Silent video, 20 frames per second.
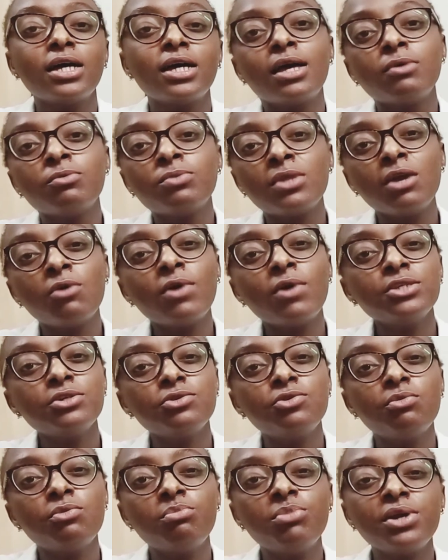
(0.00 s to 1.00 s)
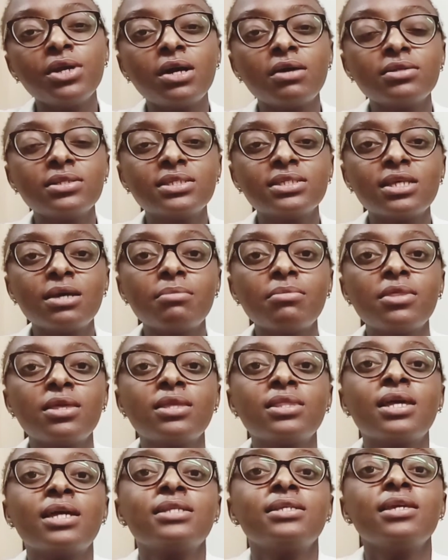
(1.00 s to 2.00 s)
they want you to bring out
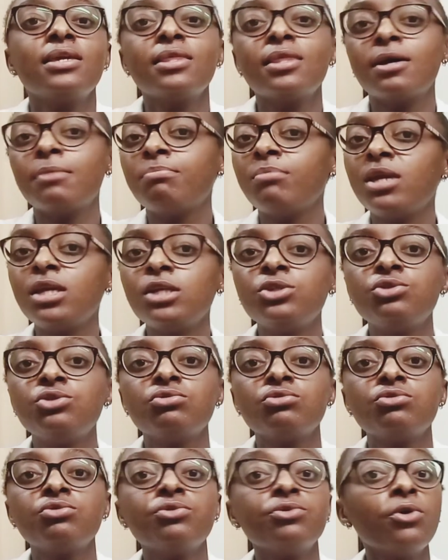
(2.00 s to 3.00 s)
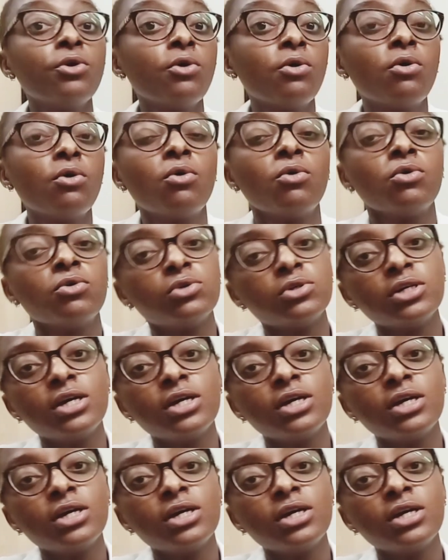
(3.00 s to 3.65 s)
something that either made you grow or